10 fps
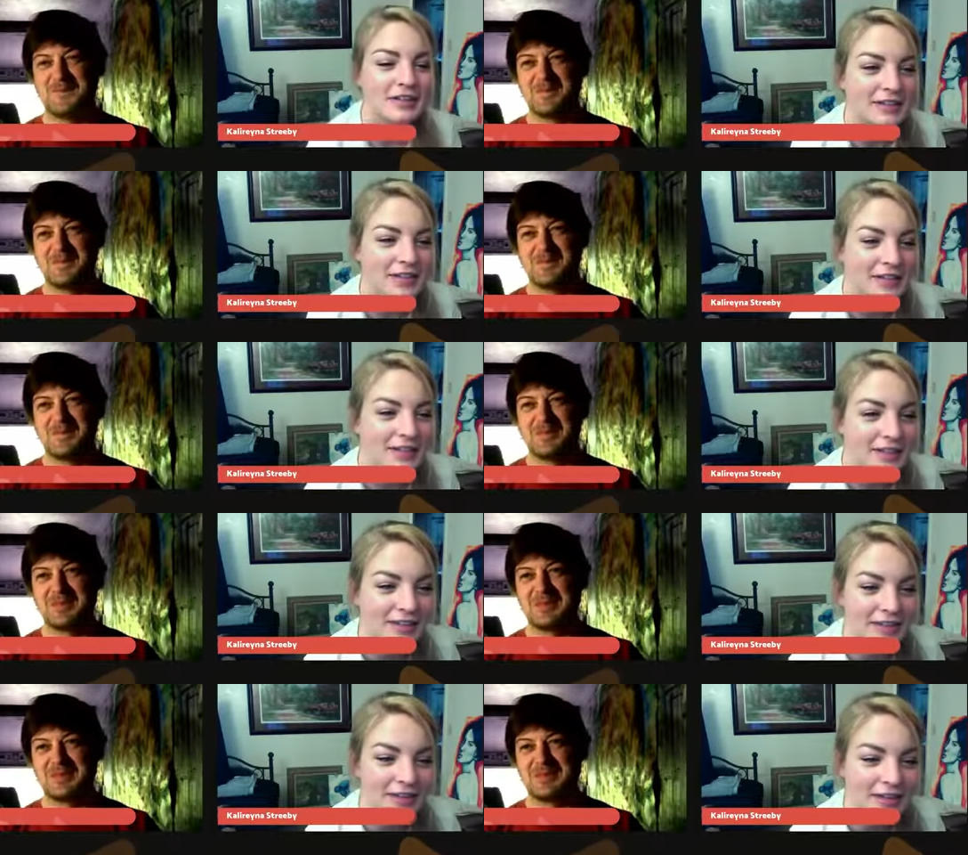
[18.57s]

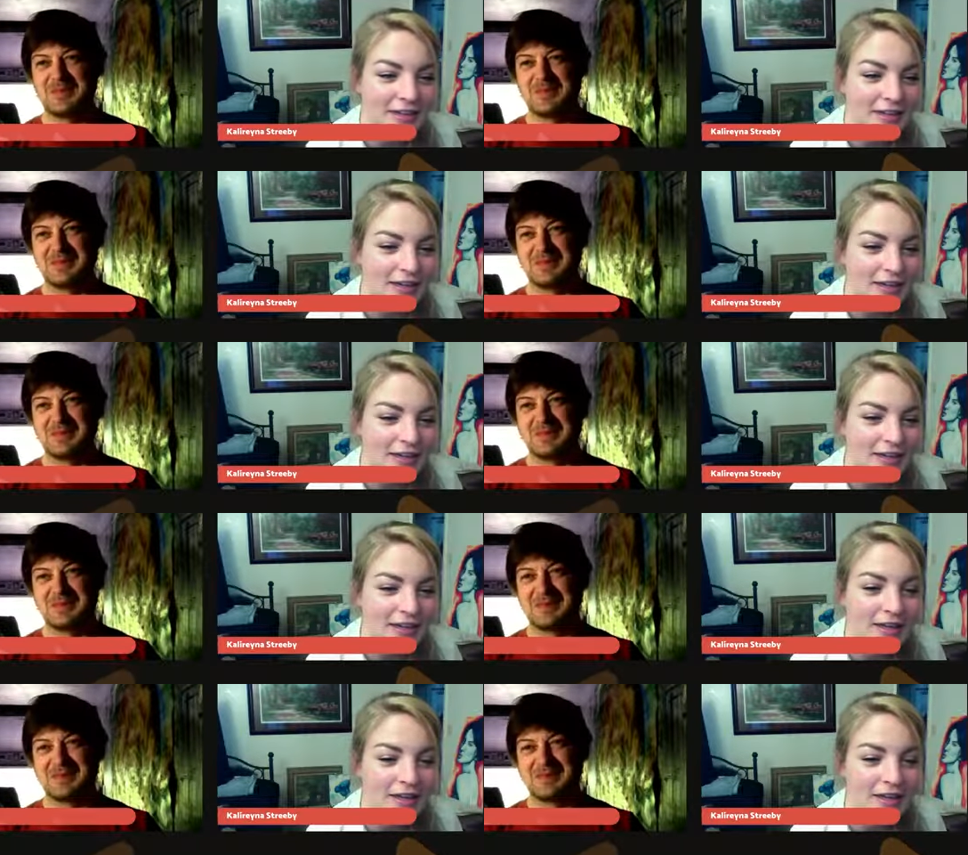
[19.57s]

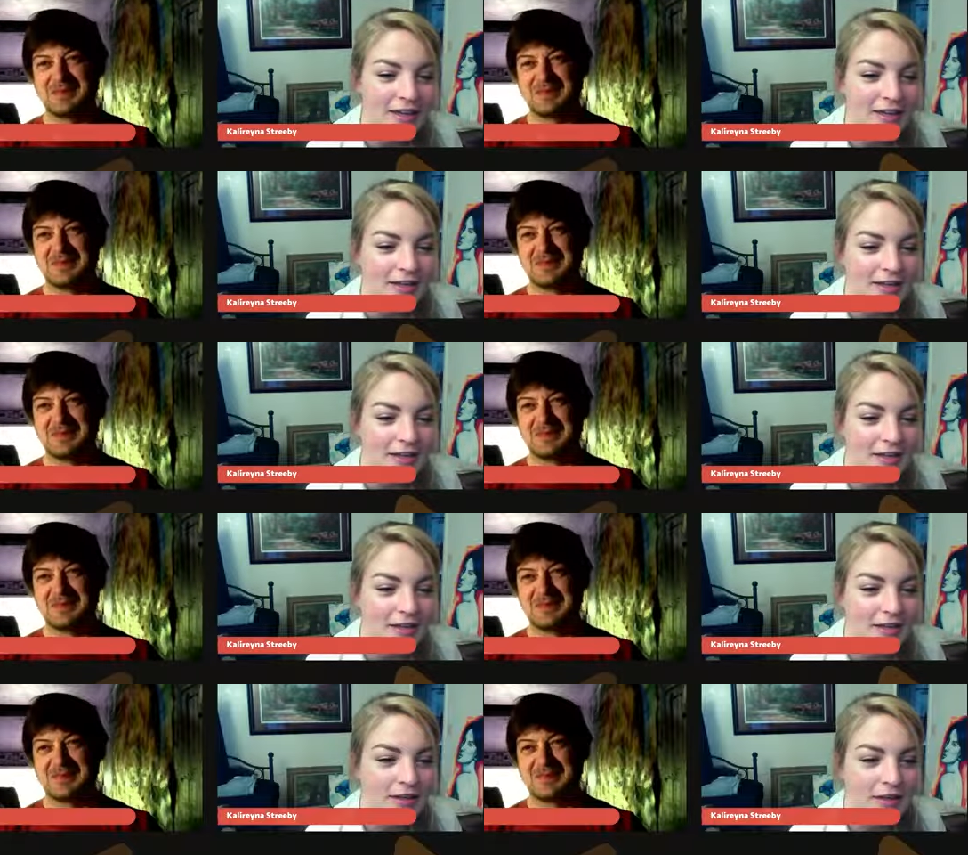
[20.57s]

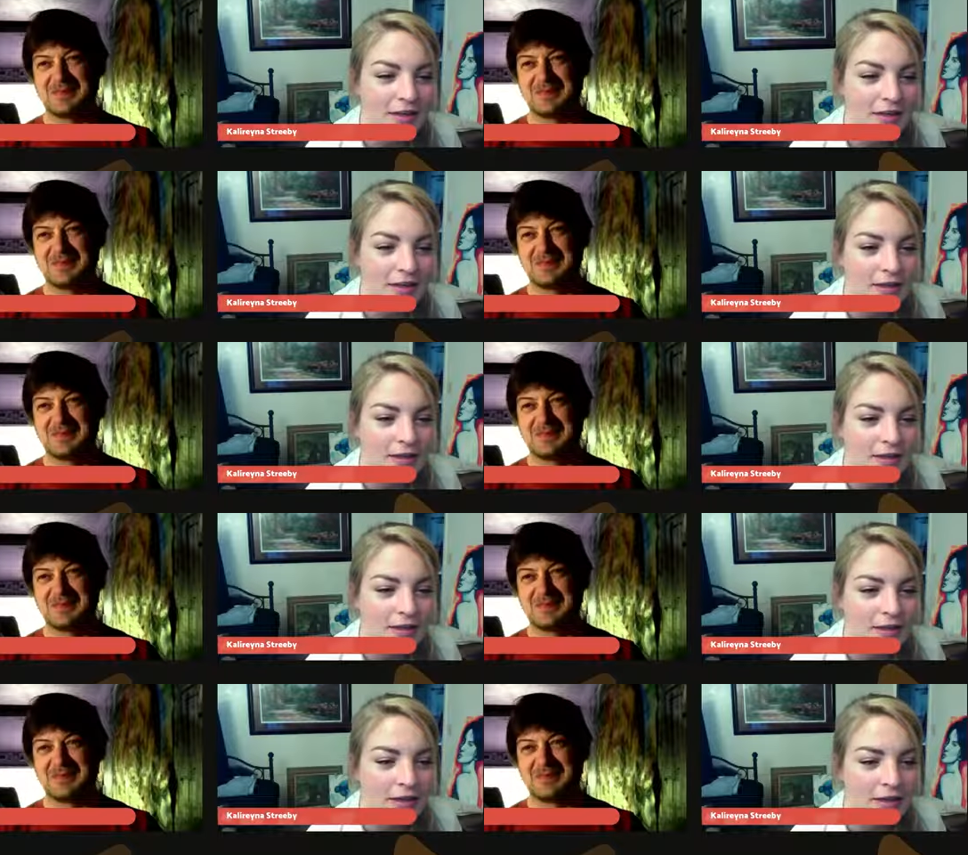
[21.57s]

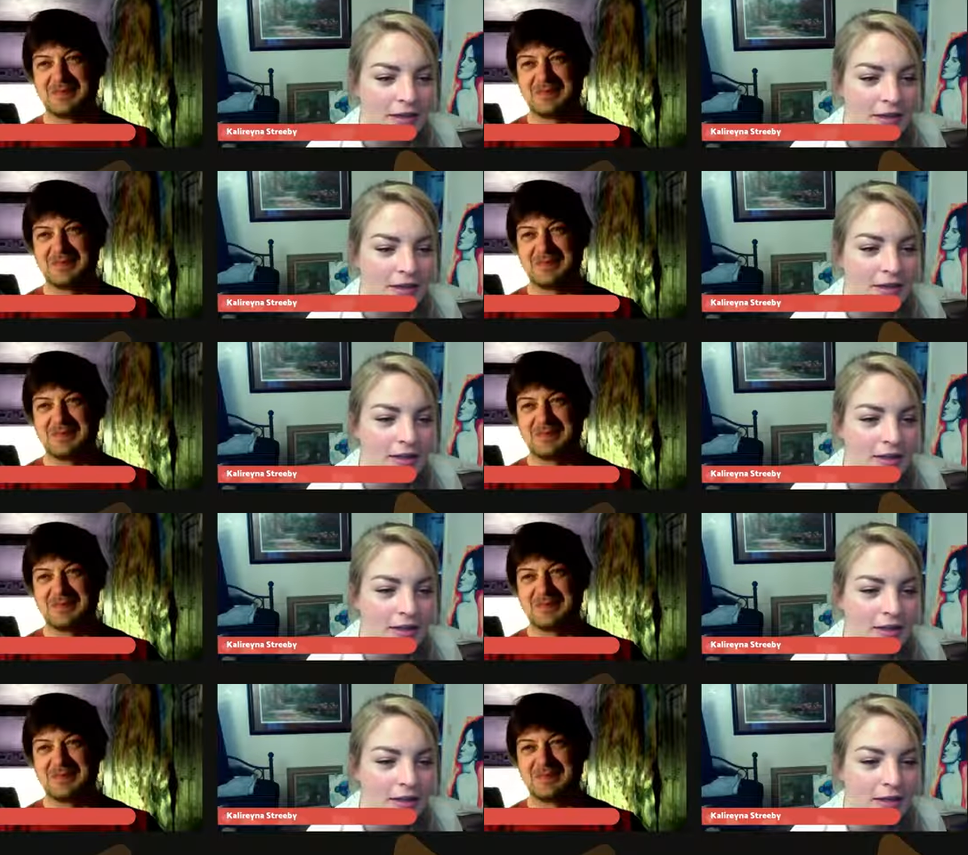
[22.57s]

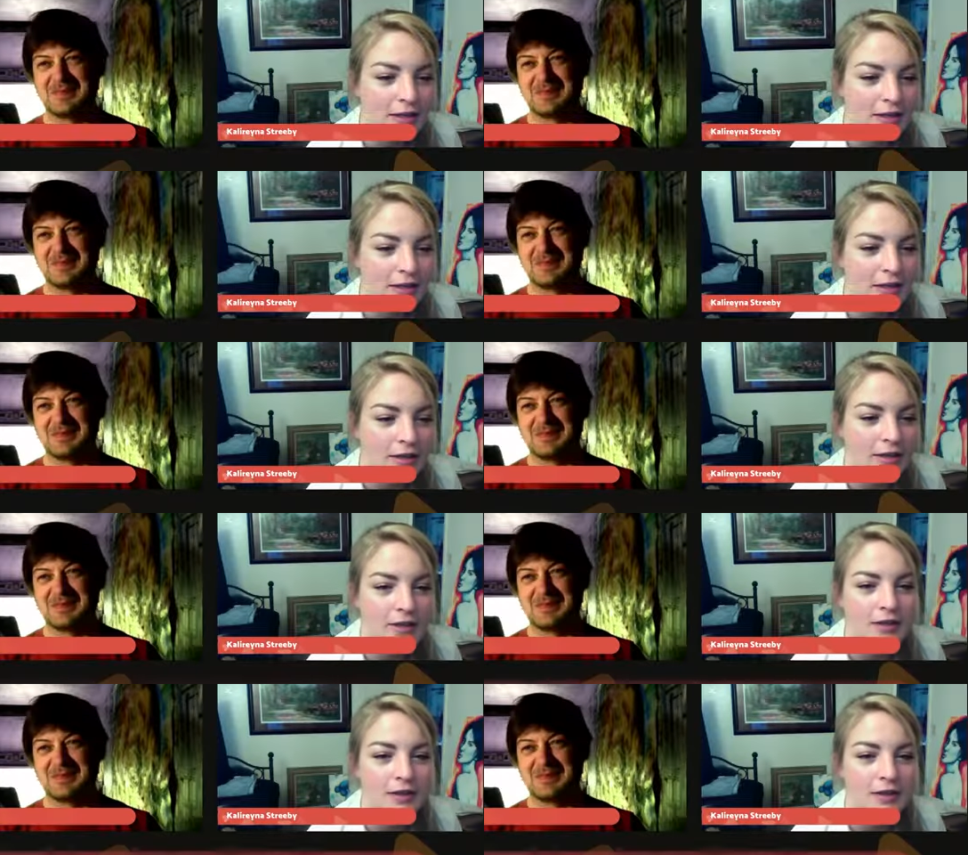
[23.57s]
[no speech]